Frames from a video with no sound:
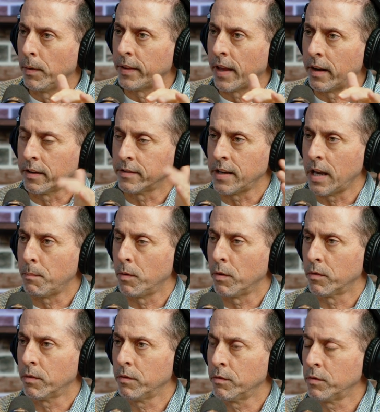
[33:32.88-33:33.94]
that
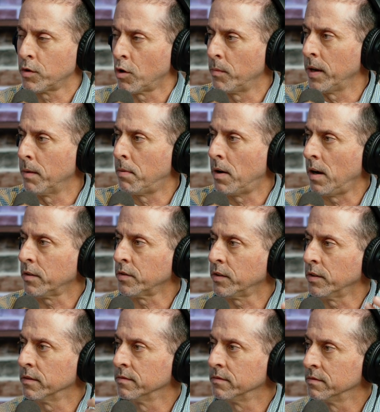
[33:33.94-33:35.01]
example, show me a
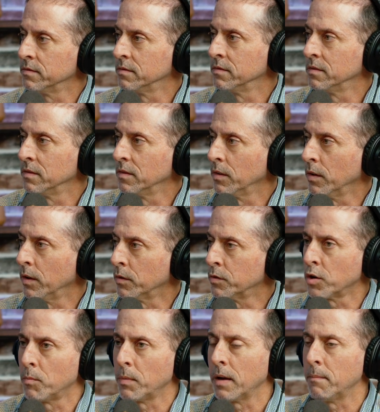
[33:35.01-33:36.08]
boxer or
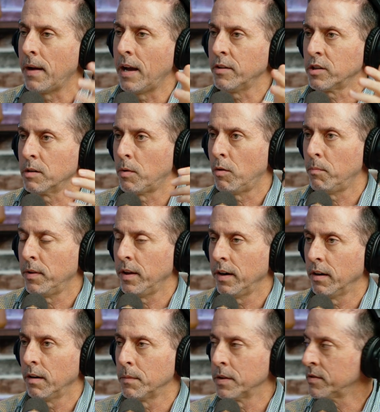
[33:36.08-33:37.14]
show me a basketball
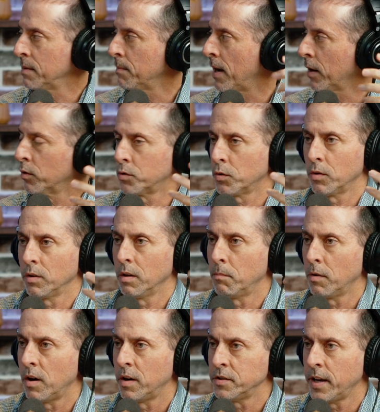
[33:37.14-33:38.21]
player. I'm going to see Michael Jordan,
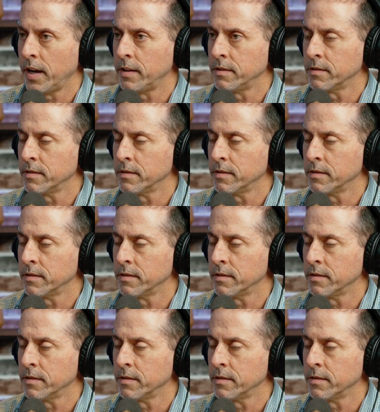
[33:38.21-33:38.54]
LeBron James.